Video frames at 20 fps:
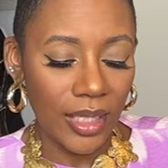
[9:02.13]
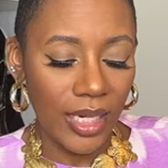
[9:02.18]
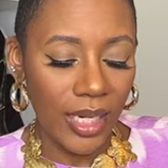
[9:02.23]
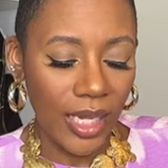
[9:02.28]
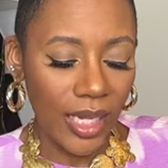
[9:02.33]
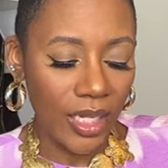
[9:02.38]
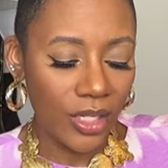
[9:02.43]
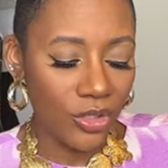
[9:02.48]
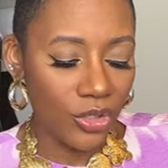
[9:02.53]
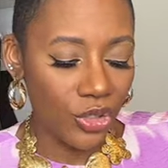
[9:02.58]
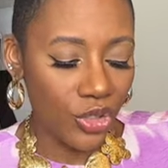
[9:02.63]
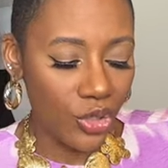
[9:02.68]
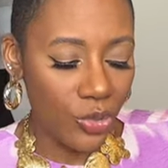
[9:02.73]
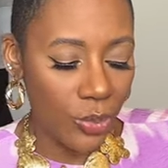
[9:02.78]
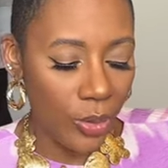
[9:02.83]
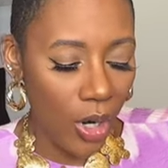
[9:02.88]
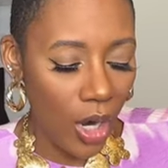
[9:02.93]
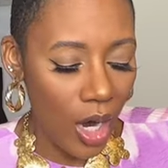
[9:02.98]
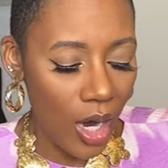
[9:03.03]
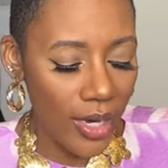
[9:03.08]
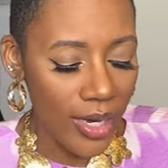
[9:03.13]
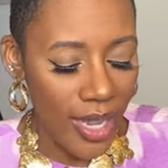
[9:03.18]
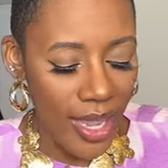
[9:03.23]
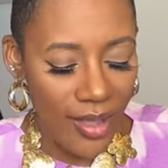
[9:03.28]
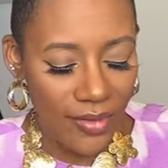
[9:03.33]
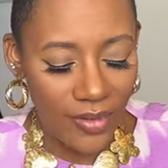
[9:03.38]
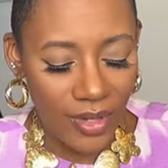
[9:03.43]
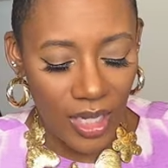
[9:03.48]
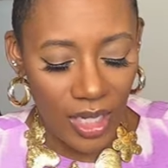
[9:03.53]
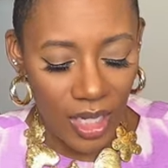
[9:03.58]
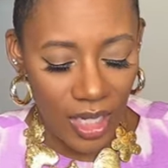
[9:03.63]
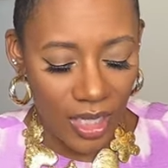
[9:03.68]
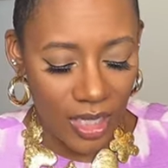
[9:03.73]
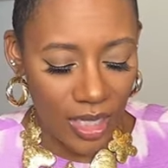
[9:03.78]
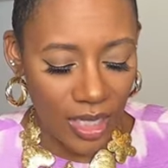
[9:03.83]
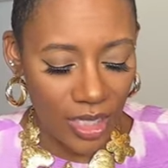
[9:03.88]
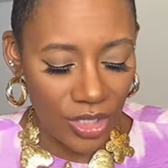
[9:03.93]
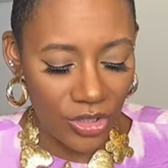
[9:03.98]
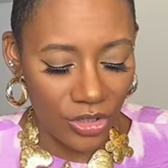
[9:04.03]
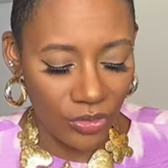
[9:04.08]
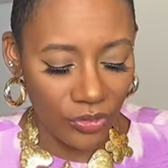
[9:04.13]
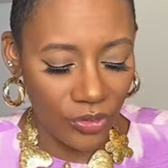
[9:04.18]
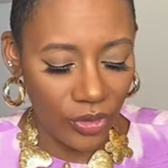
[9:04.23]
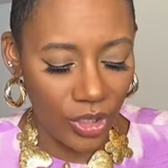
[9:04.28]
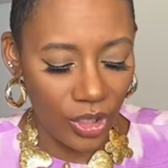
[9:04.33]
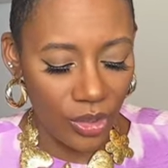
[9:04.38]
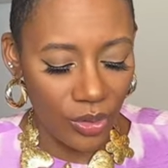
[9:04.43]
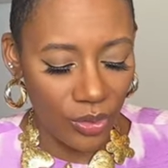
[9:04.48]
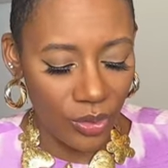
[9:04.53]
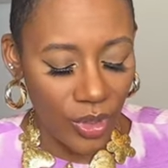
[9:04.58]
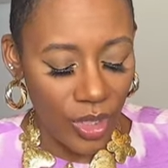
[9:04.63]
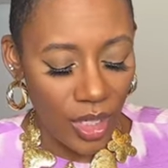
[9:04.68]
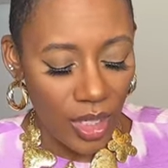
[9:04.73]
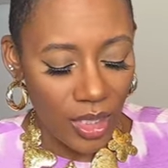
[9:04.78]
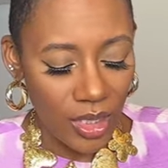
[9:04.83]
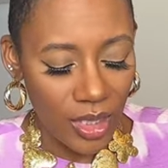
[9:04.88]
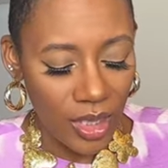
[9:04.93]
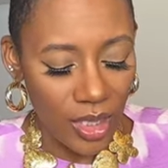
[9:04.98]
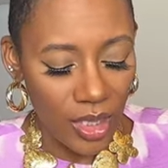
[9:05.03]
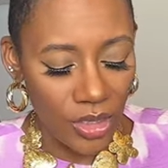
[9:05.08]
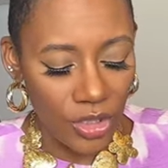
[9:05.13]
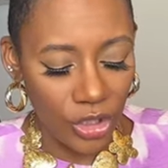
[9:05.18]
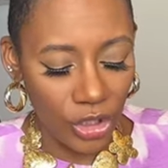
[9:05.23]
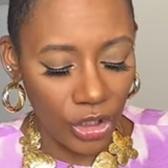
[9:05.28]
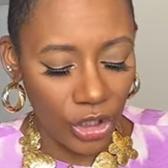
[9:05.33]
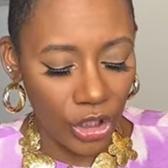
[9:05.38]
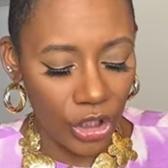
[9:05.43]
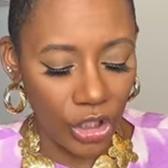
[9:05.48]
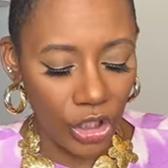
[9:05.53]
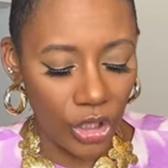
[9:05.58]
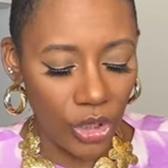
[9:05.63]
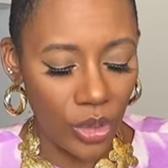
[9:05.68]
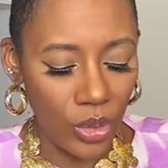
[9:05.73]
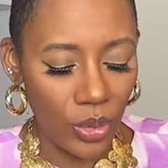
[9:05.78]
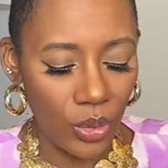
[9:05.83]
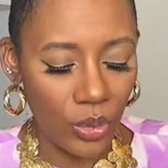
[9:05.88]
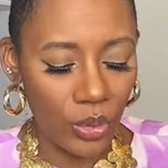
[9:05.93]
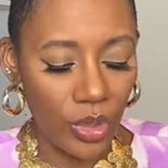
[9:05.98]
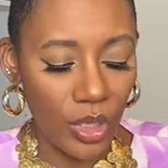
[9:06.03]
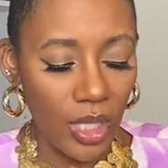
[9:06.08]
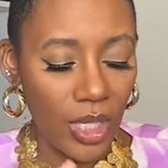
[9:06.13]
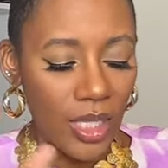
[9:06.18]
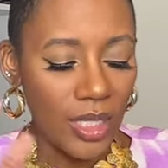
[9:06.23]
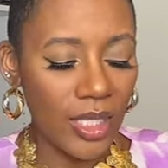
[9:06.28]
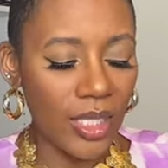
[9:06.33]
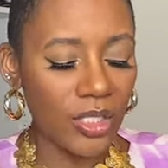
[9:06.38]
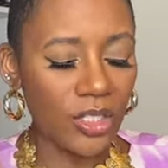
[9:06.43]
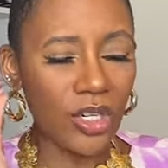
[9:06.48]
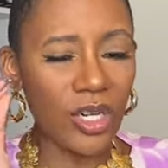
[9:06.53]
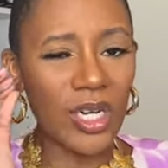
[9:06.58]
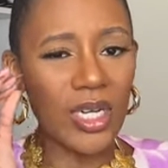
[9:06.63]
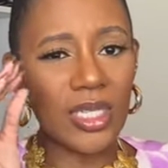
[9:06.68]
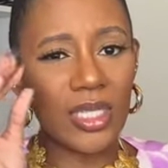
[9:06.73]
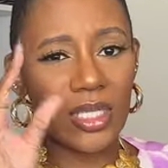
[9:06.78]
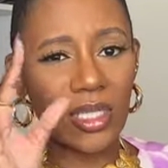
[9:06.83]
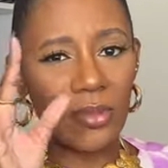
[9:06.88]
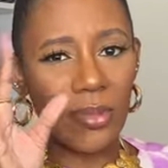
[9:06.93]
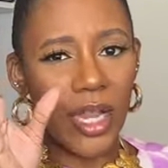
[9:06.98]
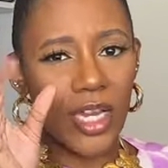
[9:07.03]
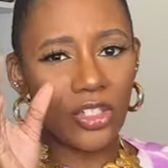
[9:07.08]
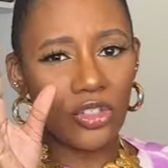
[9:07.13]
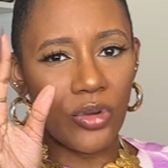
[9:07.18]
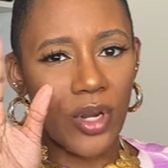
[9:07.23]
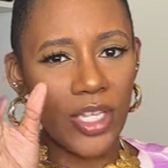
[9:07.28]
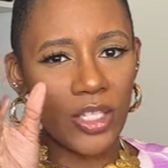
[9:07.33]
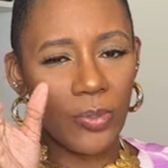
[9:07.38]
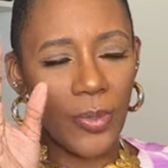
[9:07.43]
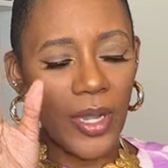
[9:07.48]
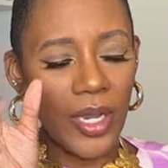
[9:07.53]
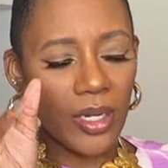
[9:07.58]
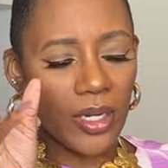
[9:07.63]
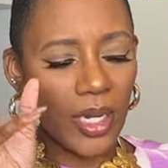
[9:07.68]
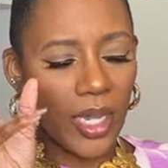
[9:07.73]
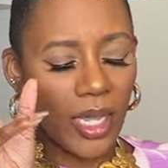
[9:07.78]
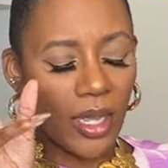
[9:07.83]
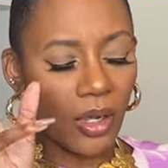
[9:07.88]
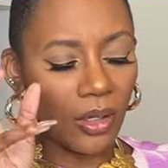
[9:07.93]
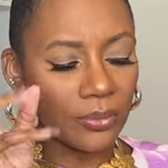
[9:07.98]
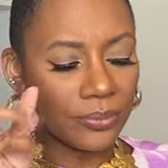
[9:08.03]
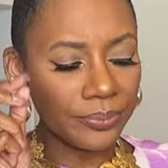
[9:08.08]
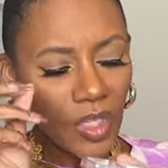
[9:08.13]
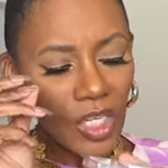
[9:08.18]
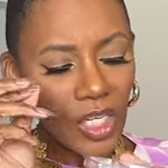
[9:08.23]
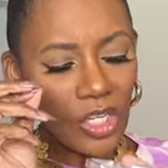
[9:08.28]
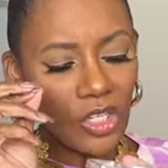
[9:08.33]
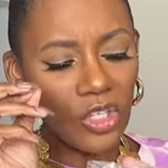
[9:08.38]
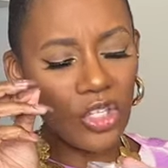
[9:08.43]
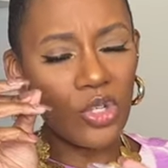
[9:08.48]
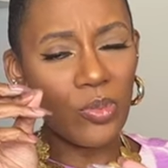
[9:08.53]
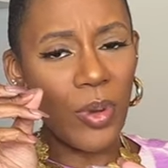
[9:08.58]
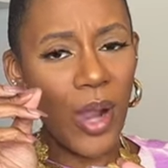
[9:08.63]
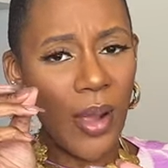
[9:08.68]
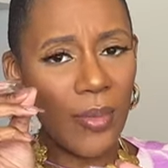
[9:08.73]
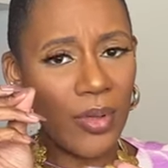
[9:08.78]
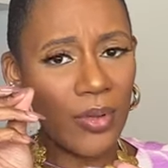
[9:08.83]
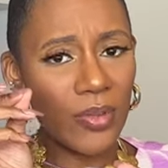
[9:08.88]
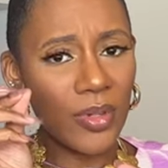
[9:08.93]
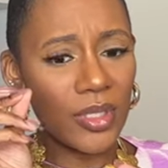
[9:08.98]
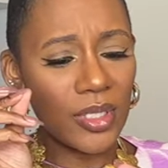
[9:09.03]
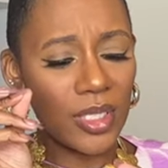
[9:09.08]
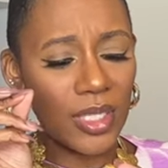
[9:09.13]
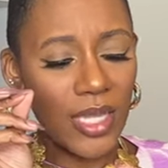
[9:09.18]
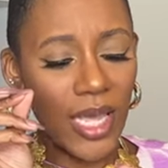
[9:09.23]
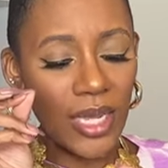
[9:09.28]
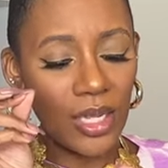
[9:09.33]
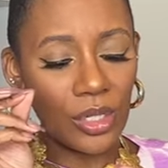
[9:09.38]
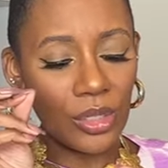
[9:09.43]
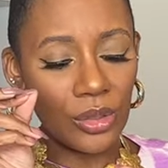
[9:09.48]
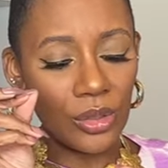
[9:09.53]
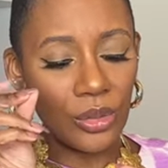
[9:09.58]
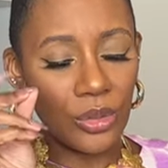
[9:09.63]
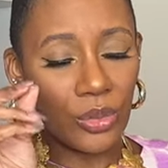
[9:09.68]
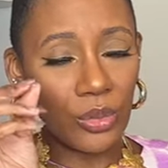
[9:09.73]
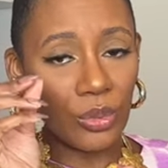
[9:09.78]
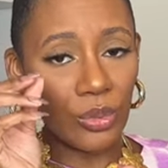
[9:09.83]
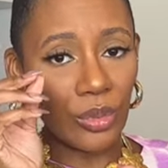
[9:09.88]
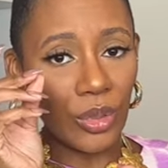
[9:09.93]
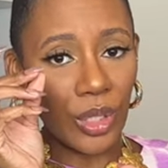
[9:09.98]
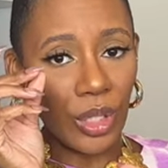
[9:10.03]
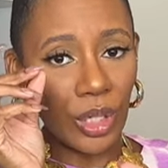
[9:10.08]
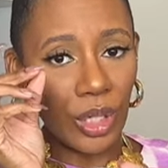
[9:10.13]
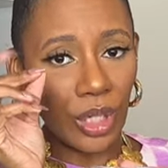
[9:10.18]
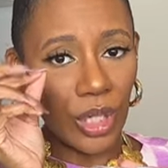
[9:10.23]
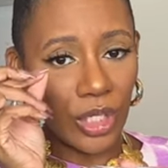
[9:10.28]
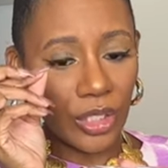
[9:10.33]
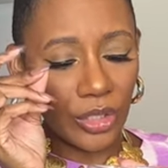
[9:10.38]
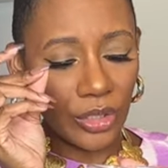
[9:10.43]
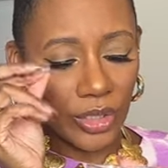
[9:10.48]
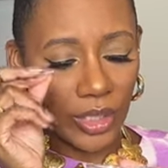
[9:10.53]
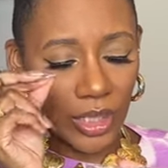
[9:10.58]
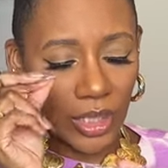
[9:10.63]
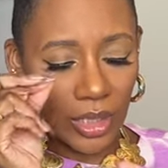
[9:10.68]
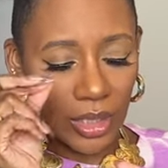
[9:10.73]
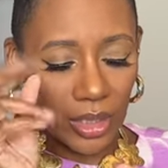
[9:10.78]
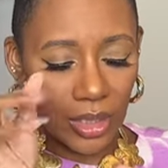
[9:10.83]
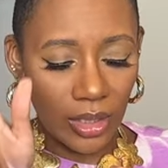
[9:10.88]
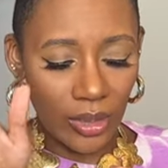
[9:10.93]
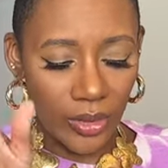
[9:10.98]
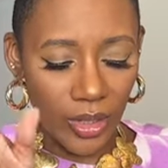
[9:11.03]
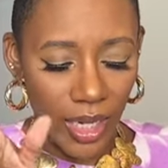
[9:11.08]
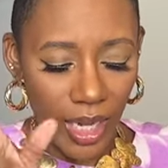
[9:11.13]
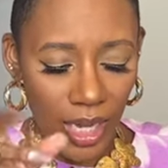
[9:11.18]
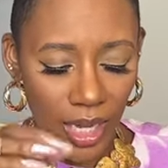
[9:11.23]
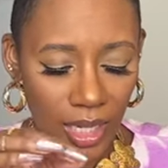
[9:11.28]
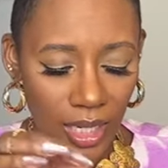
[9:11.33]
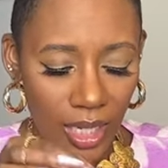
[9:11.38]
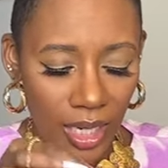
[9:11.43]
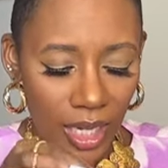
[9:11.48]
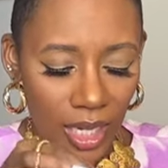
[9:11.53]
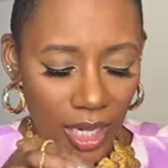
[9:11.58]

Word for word: that ain't super heart heavy, these are for you. These are cute. These are a semi-transparent nail, so you probably will see that glue underneath, okay?